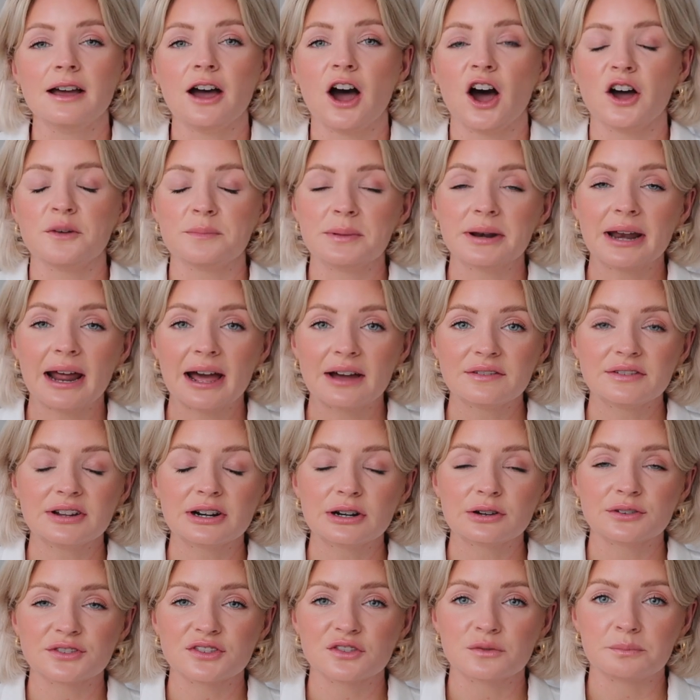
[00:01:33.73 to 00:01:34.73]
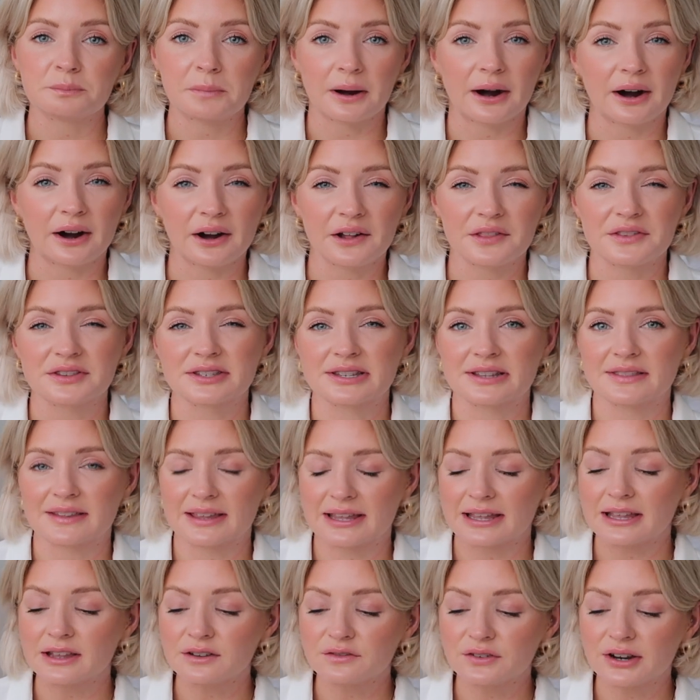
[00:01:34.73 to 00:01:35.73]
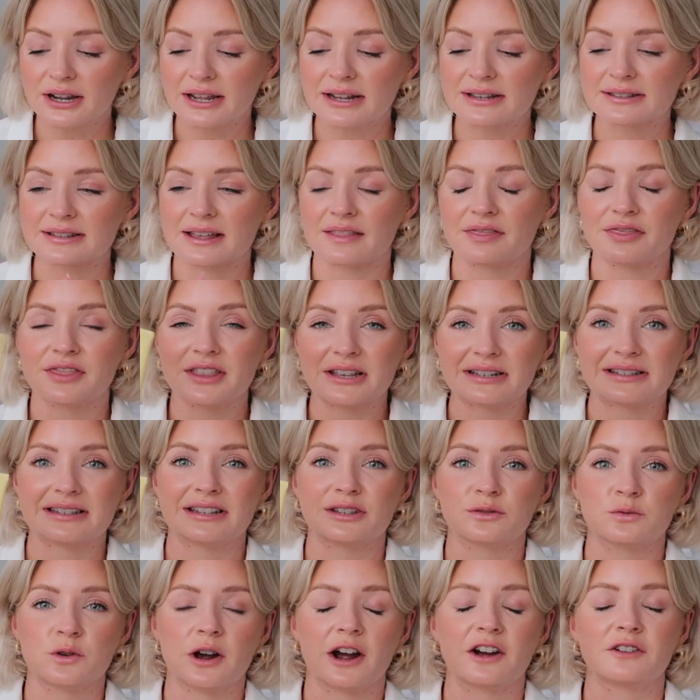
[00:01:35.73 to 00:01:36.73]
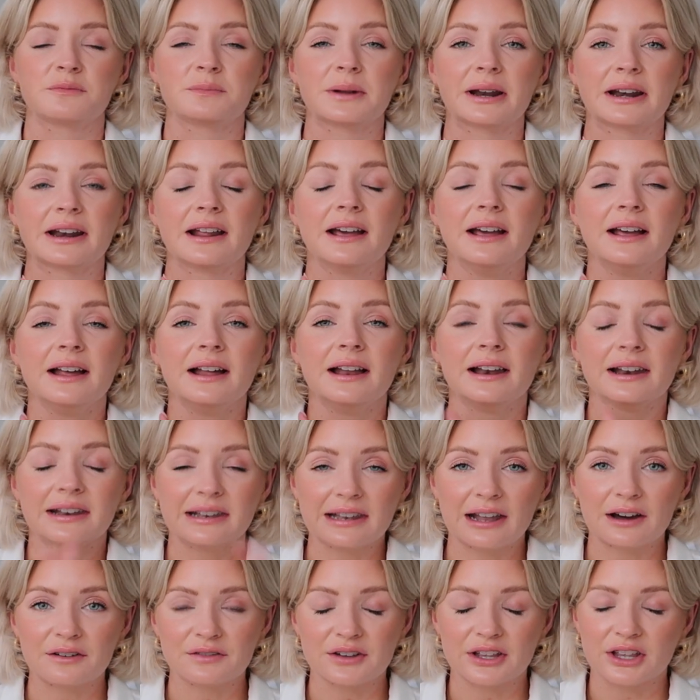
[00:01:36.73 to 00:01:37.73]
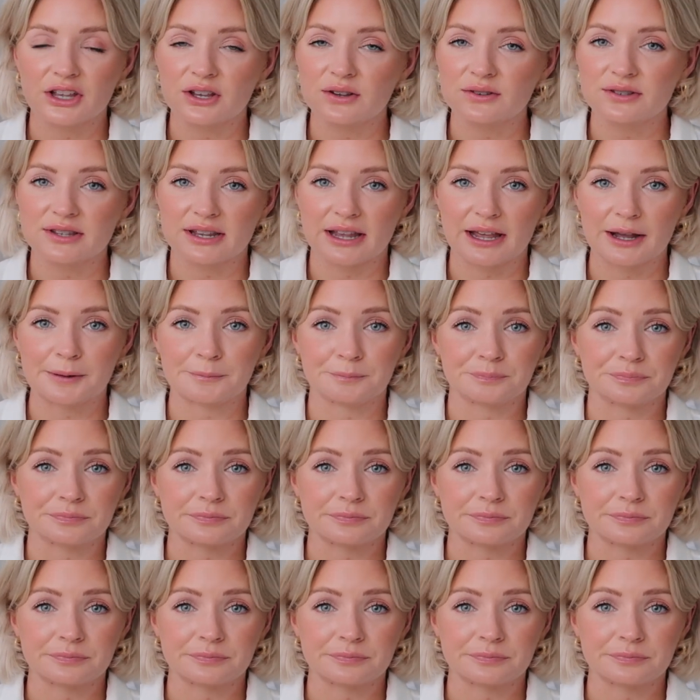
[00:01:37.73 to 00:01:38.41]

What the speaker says: I've been having lots of baths in the evenings, and this is where I've been loving using it,